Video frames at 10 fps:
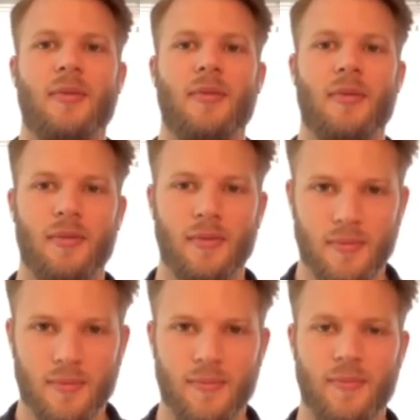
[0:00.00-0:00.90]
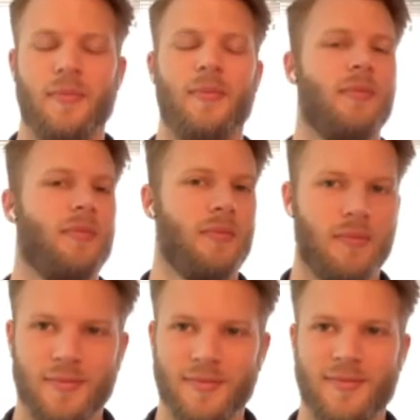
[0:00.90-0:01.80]

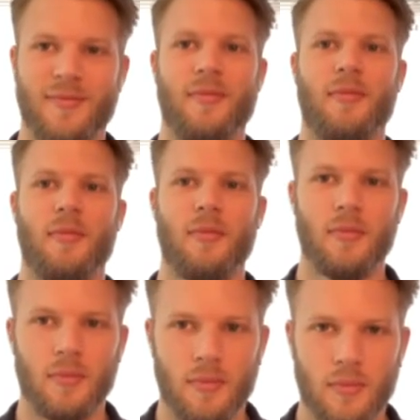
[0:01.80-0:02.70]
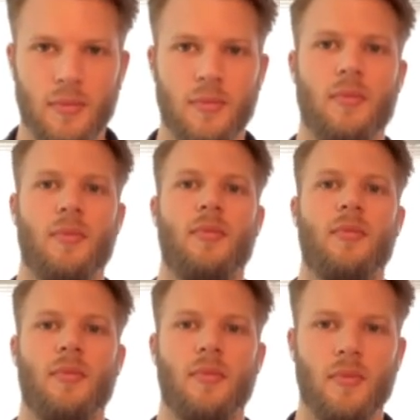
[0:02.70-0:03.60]

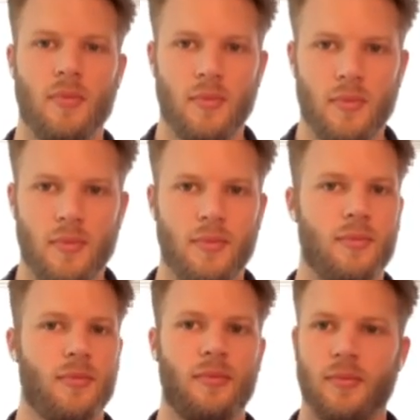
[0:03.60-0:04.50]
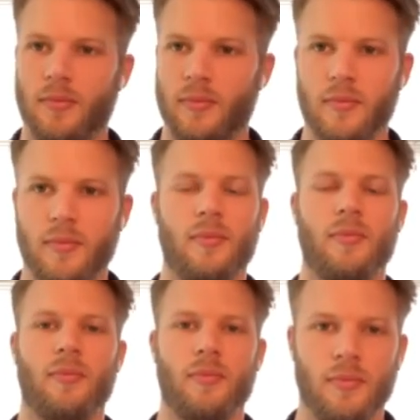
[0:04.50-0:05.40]

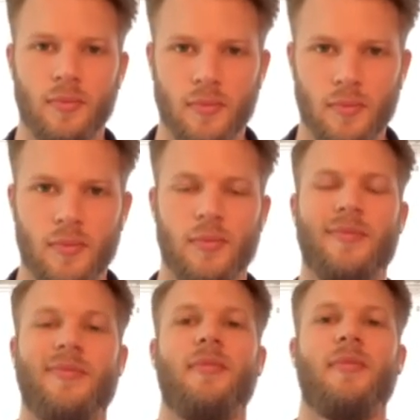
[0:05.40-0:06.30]
[no speech]